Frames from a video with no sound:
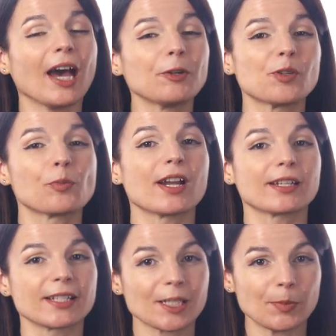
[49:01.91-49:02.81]
How to
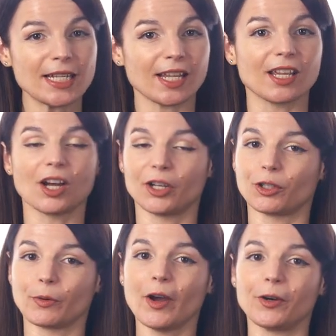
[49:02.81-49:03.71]
practice speaking on
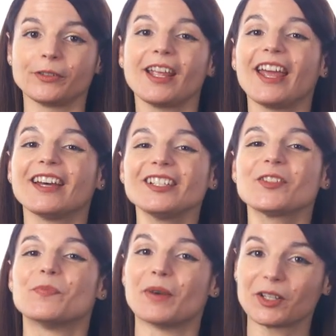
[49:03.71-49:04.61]
your own, and
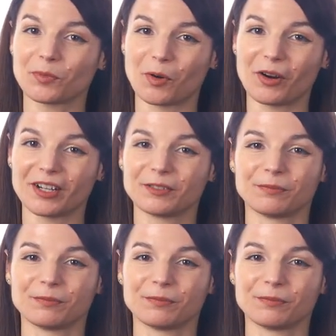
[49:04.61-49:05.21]
much more.